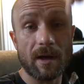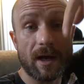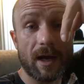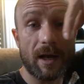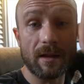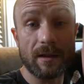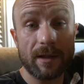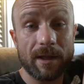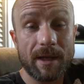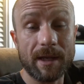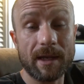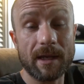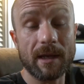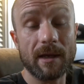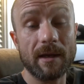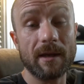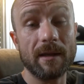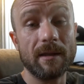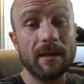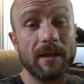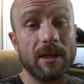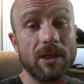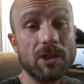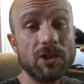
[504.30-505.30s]
I'll link it
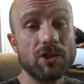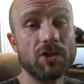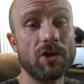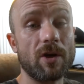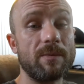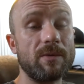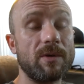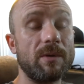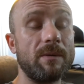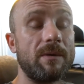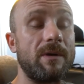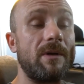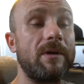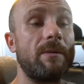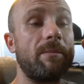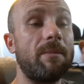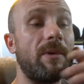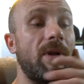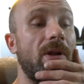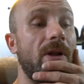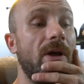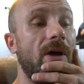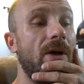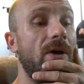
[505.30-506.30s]
in the description
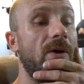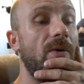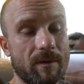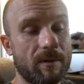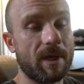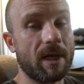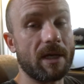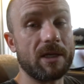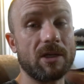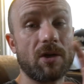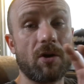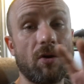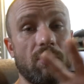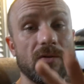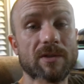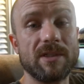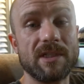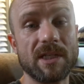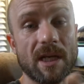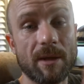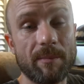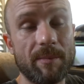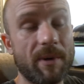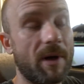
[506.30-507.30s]
below. Yeah, Colt
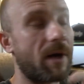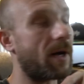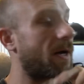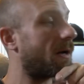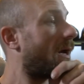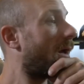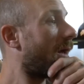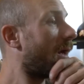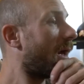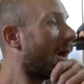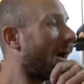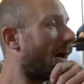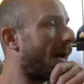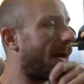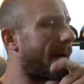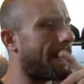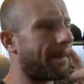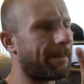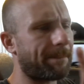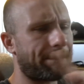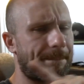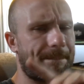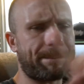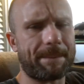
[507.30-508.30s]
State Park.
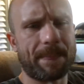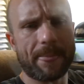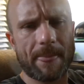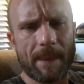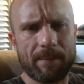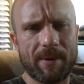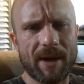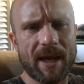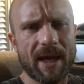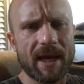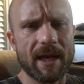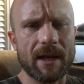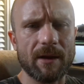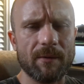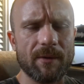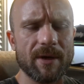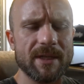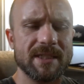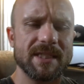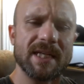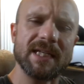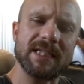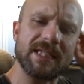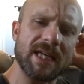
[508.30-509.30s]
Um, but
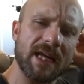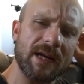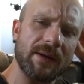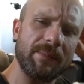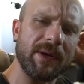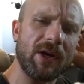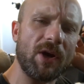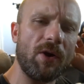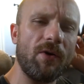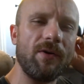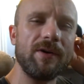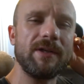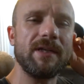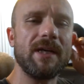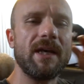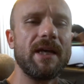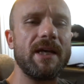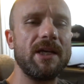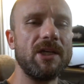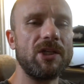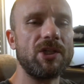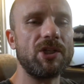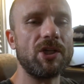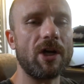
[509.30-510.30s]
anyways, it's gonna be going to
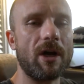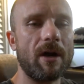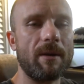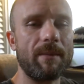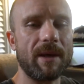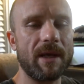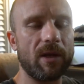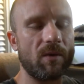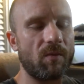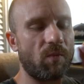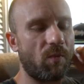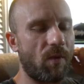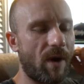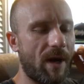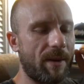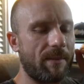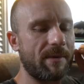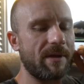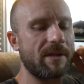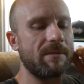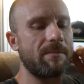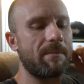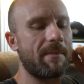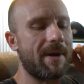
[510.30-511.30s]
his shop in
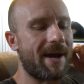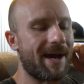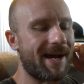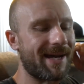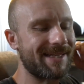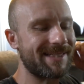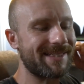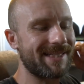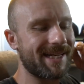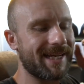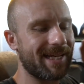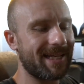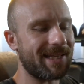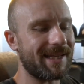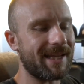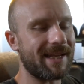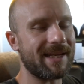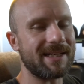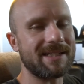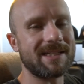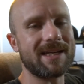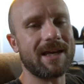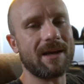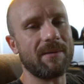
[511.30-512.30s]
Weymouth, Mass, and then
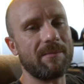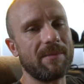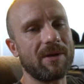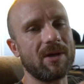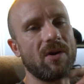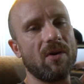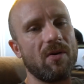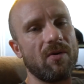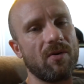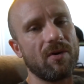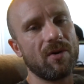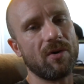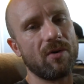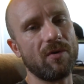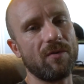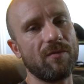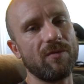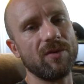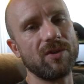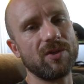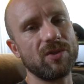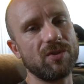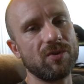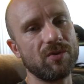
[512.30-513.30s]
it's gonna be going
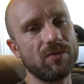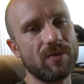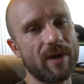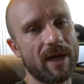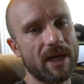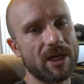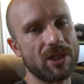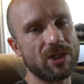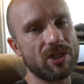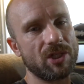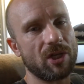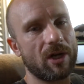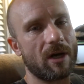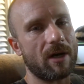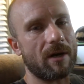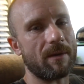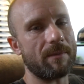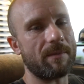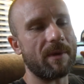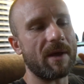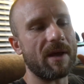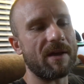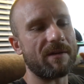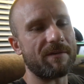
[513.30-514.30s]
over to a
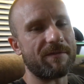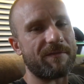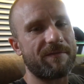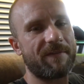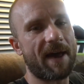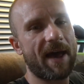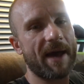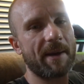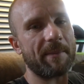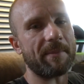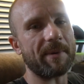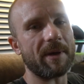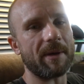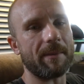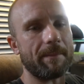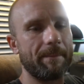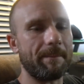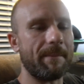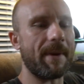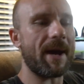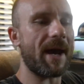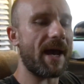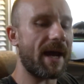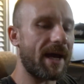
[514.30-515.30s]
shop, Fab
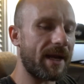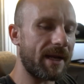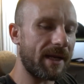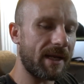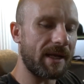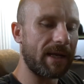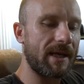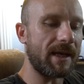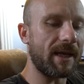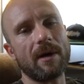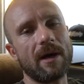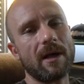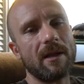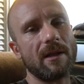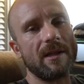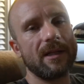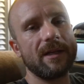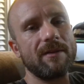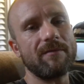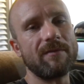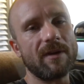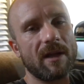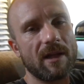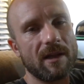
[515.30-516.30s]
Matt. I'll
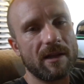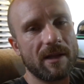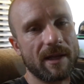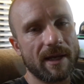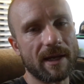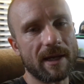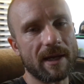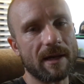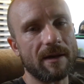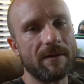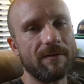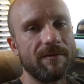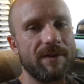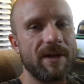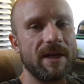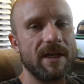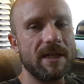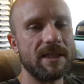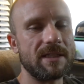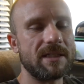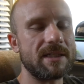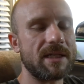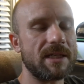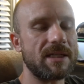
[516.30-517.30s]
leave a link of
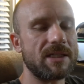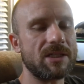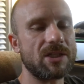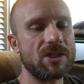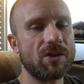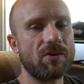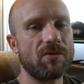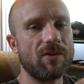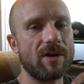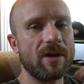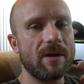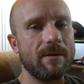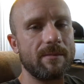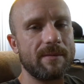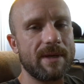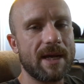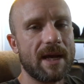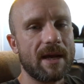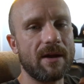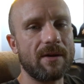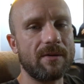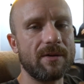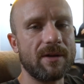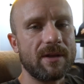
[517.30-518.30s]
his Instagram
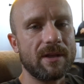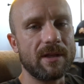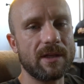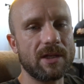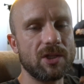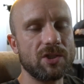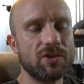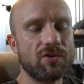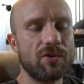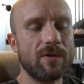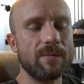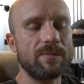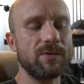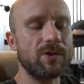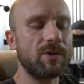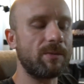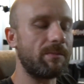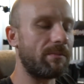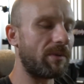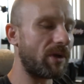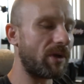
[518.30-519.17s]
down in the description